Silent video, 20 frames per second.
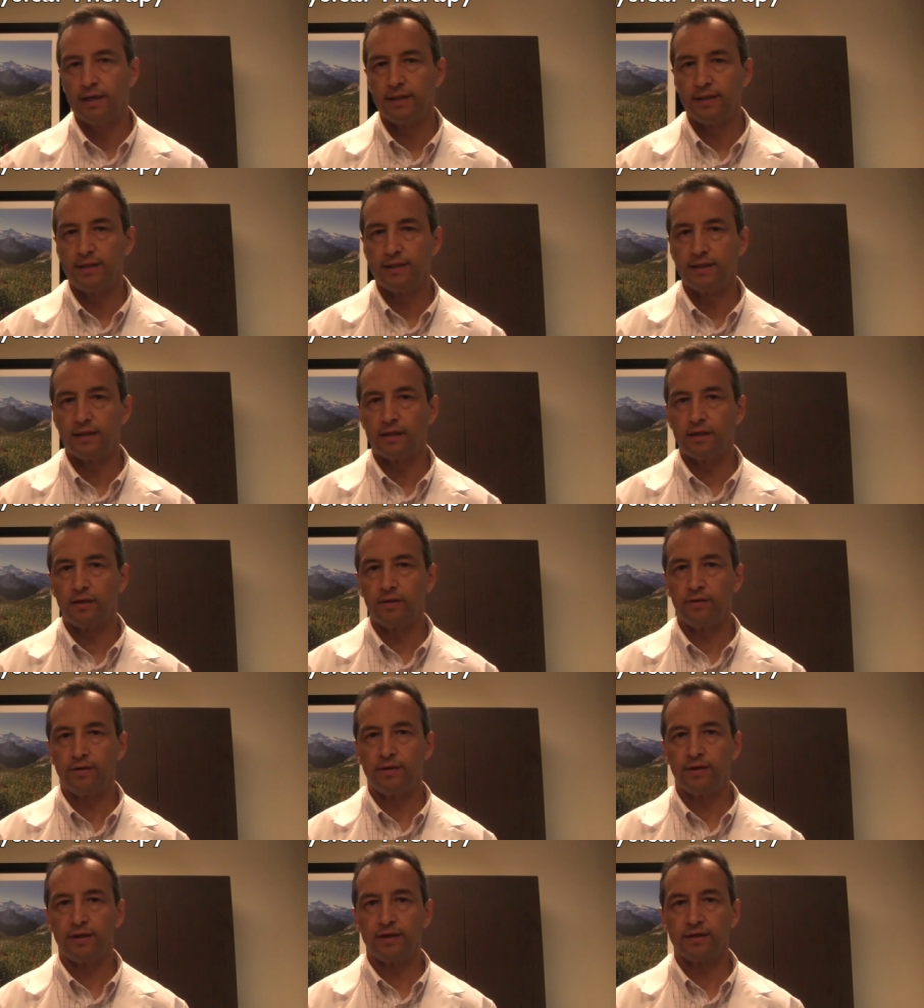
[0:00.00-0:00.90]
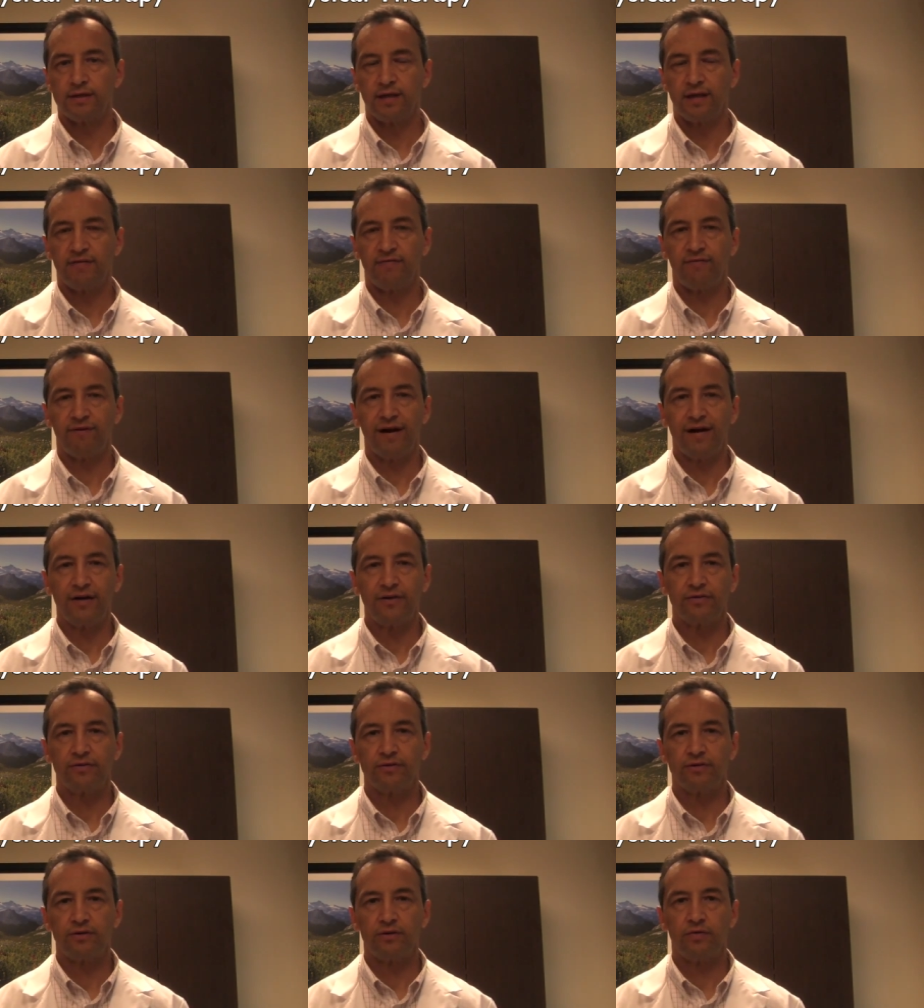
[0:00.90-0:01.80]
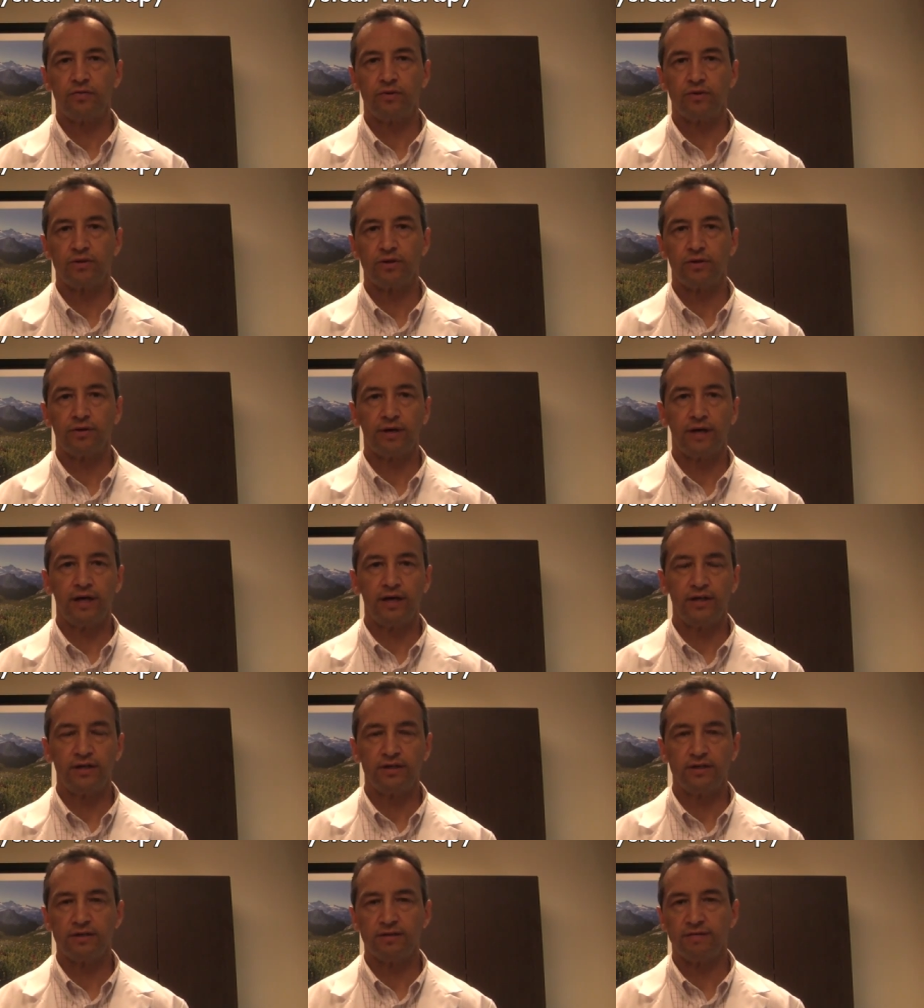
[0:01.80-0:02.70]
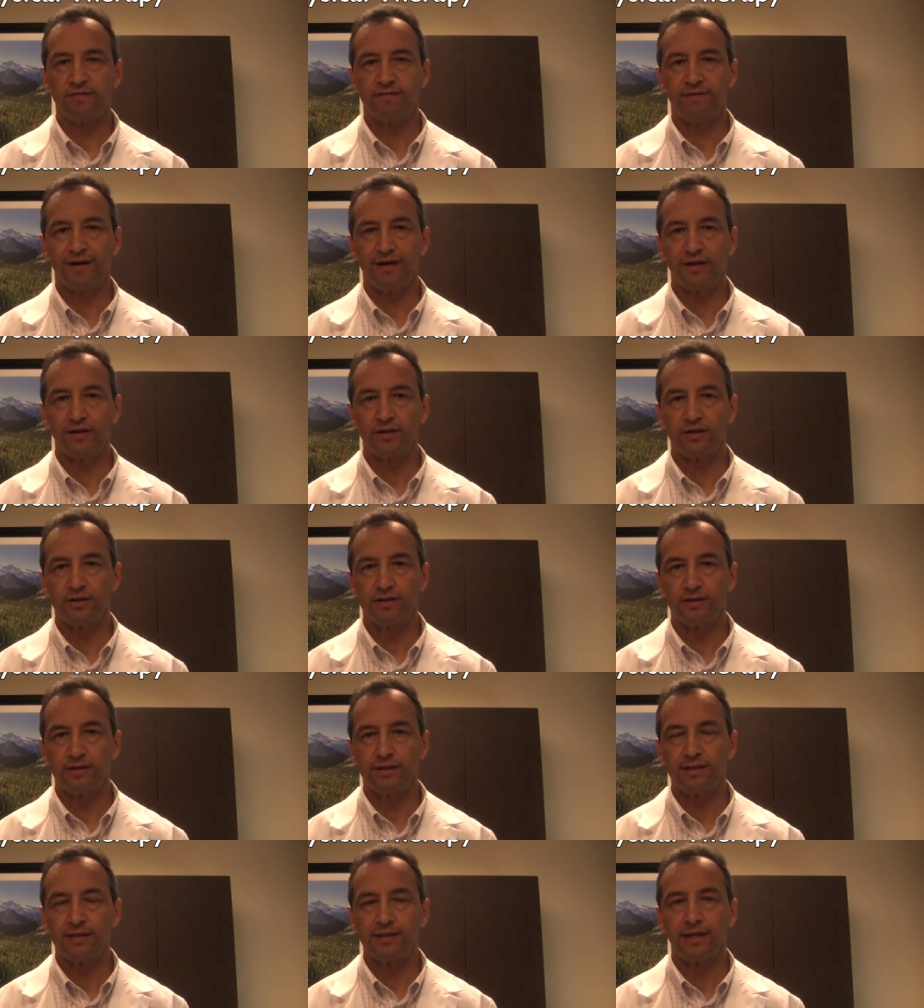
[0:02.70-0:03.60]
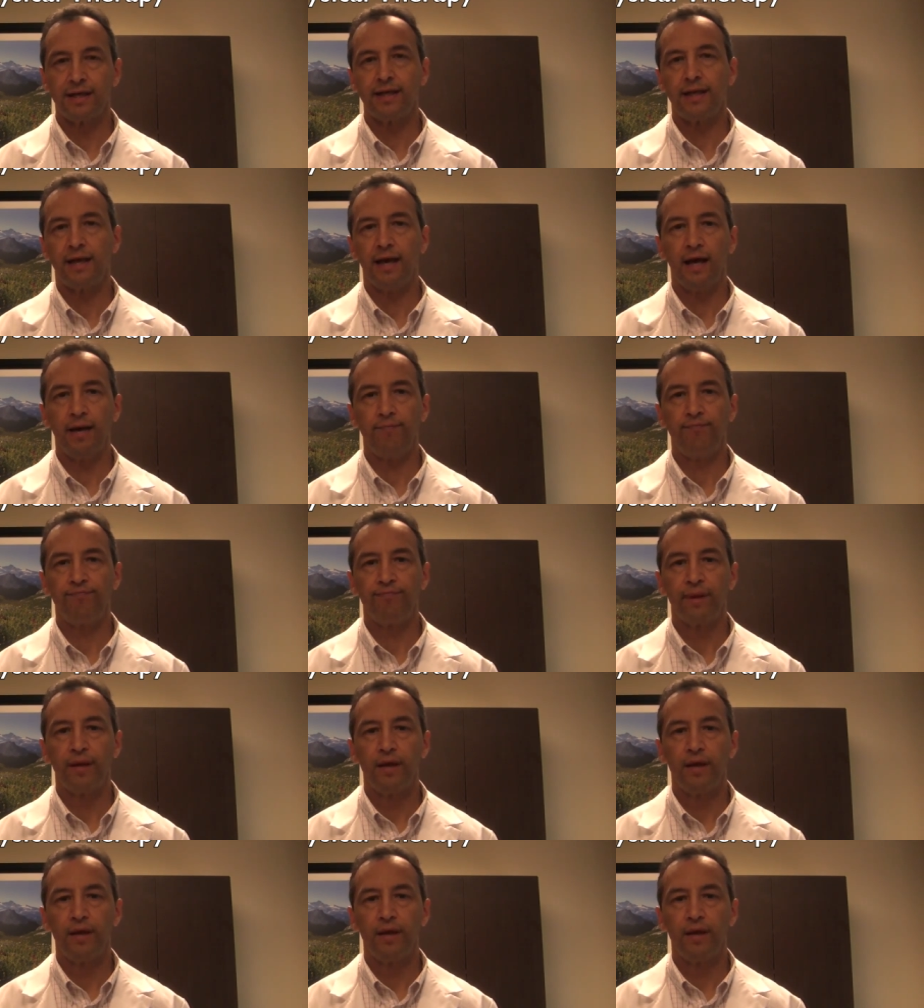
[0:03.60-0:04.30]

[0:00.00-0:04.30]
these include things like fractures, tumors, locations, infections, things like that.